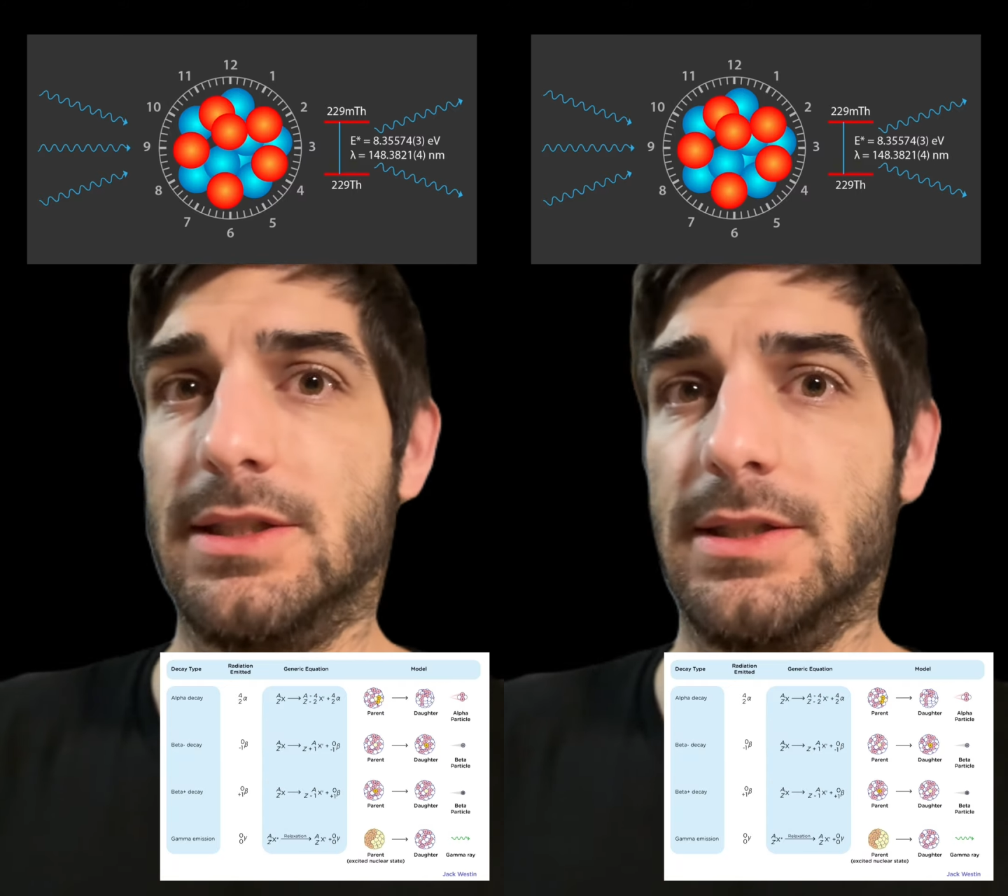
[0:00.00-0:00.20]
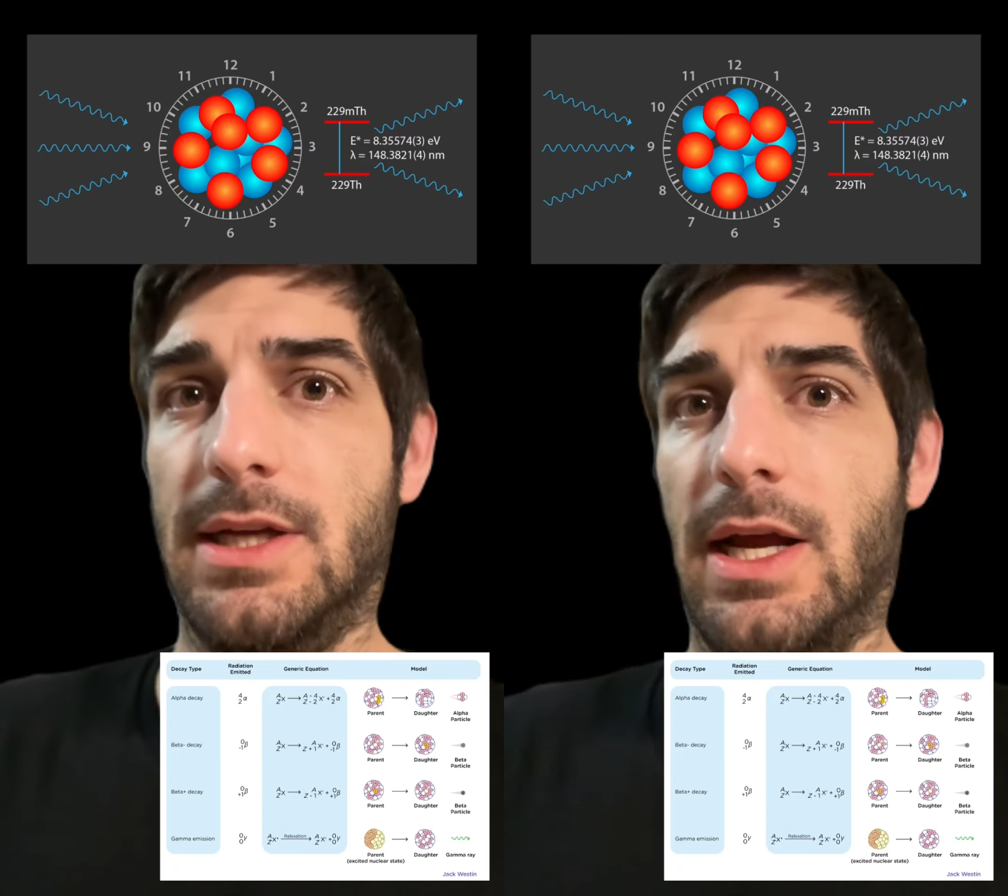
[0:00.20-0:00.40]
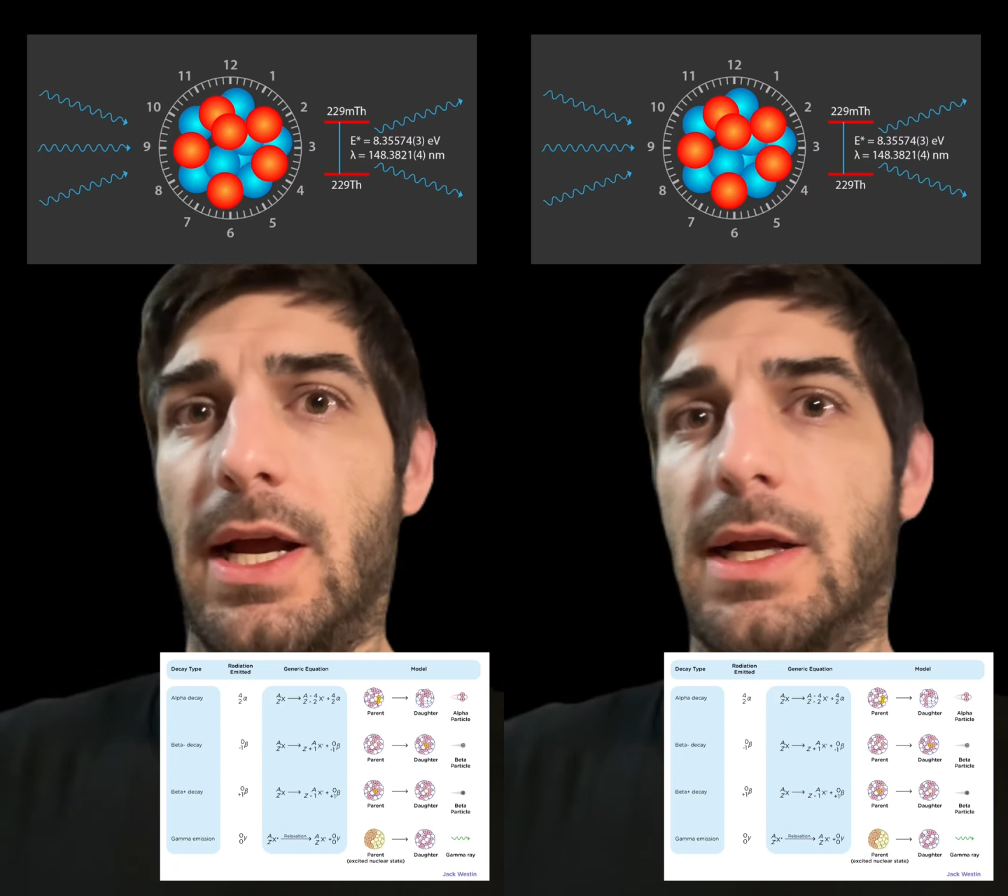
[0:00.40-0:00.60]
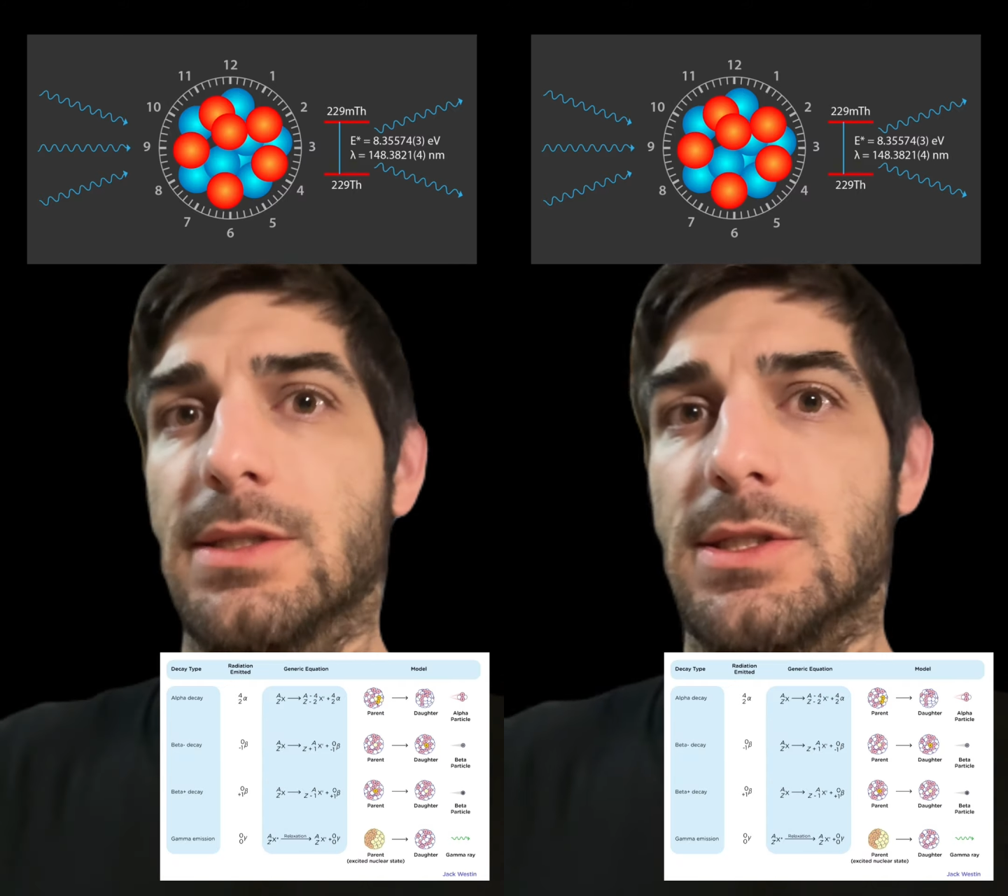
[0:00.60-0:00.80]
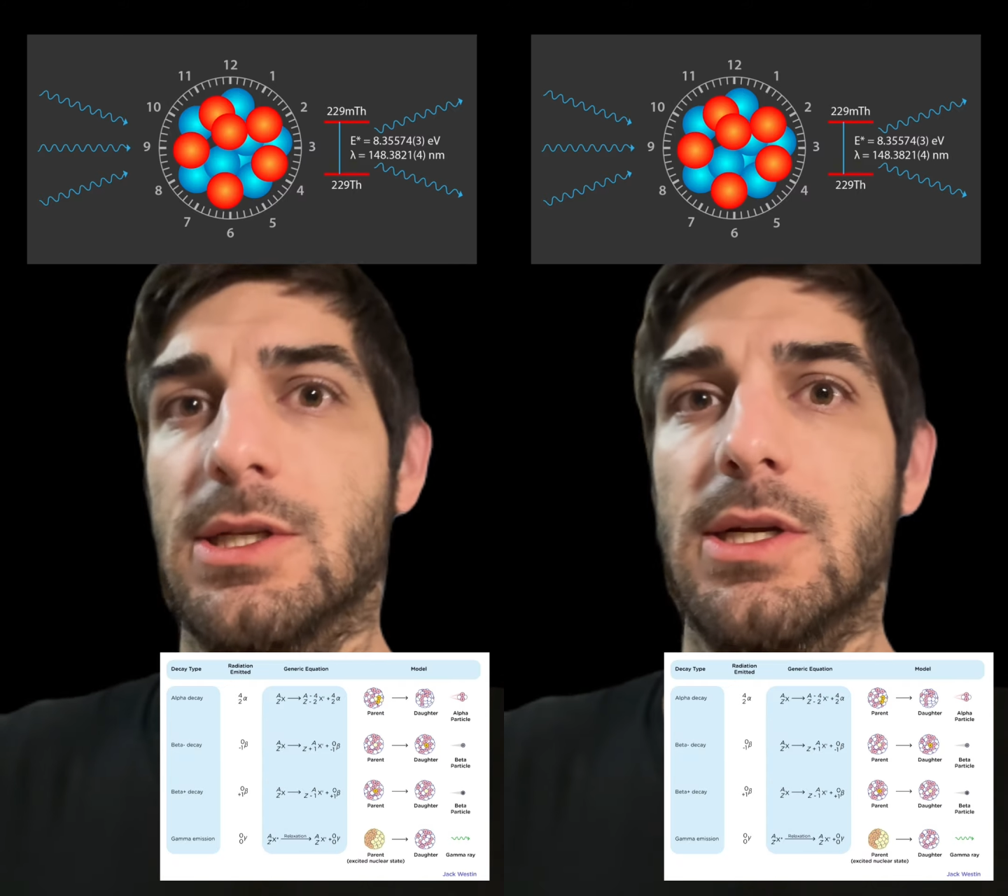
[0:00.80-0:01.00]
in
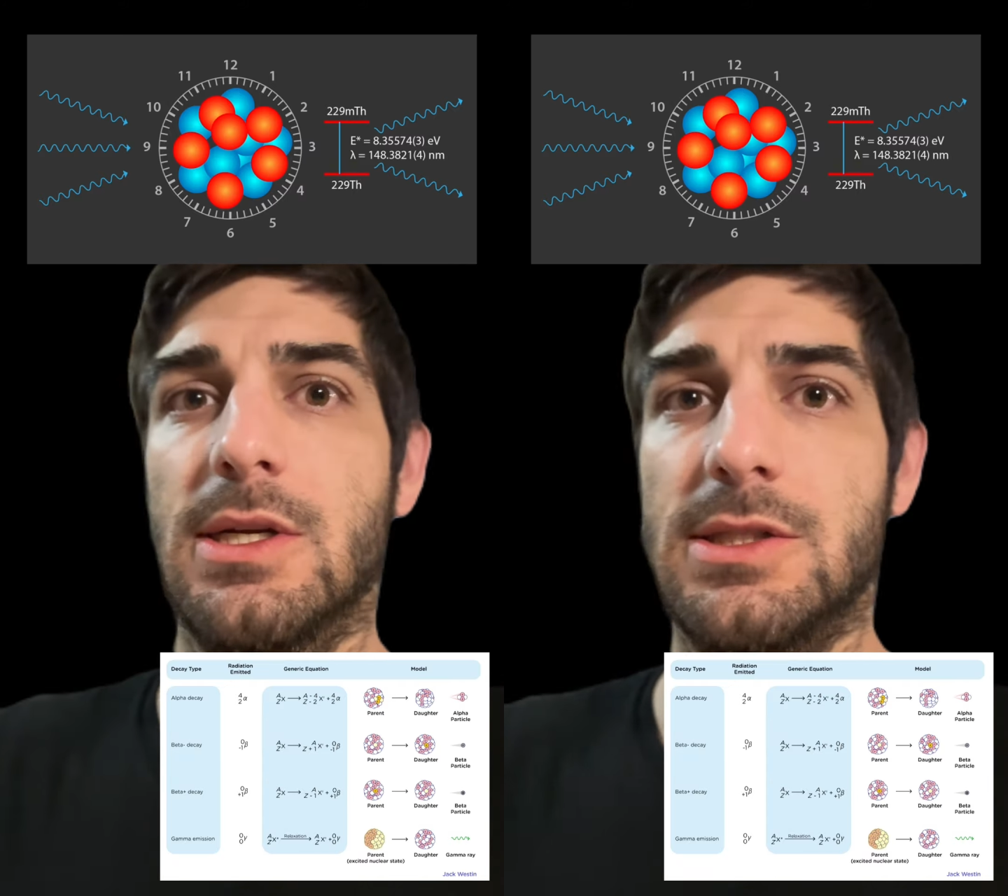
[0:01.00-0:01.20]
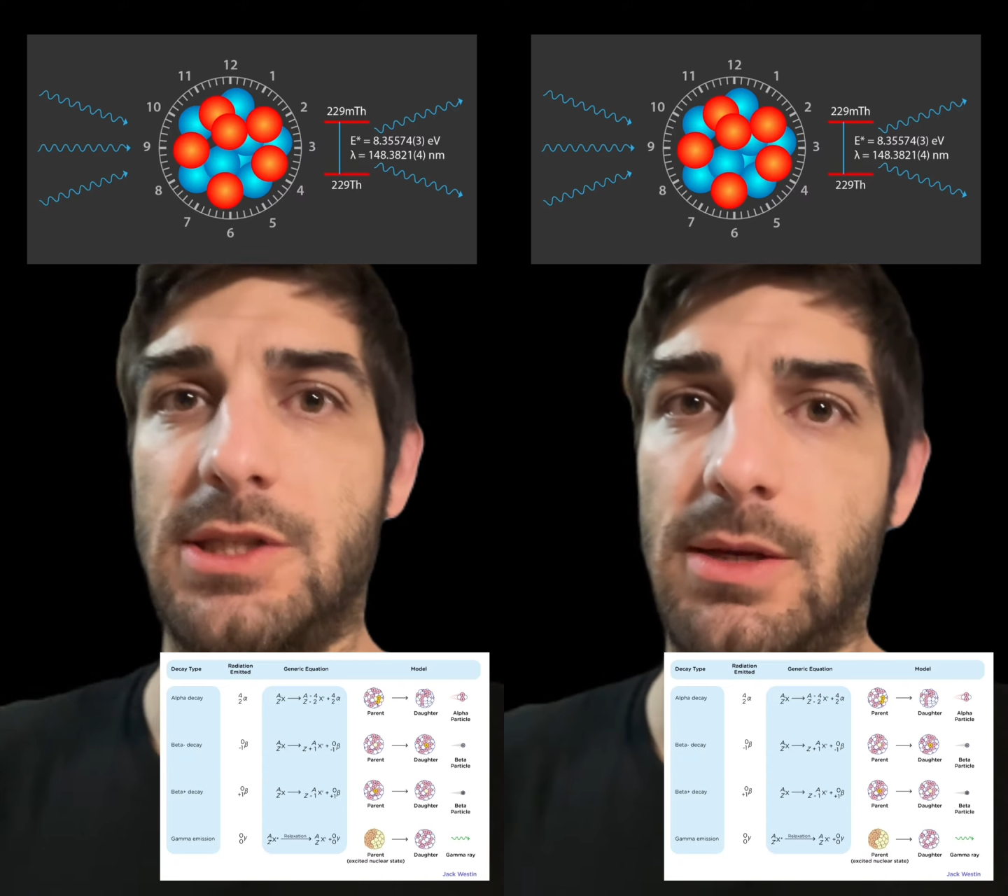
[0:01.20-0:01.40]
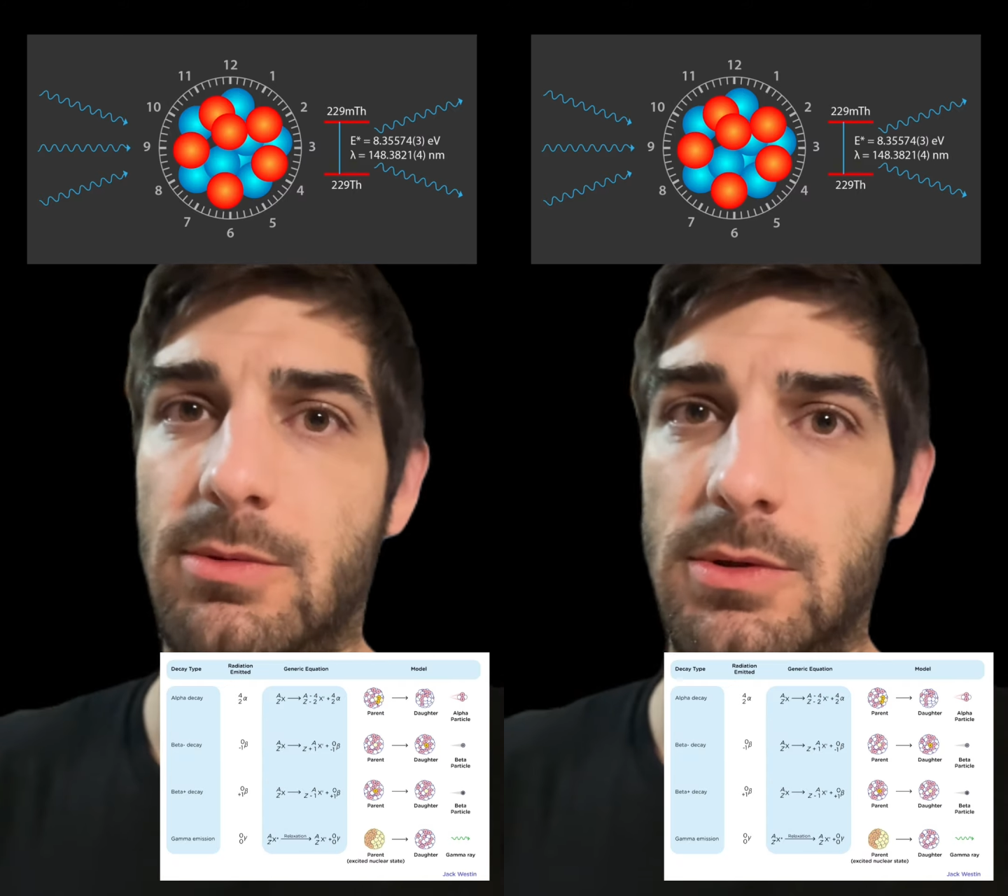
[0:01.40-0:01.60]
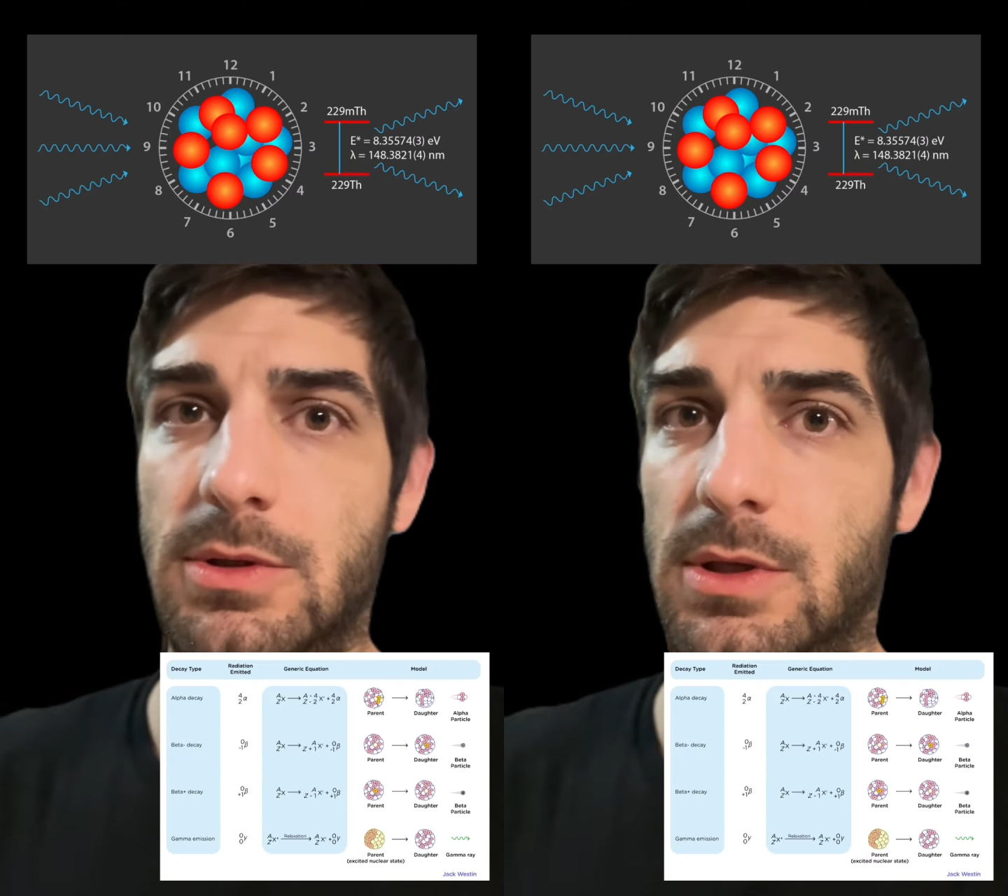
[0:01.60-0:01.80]
as stable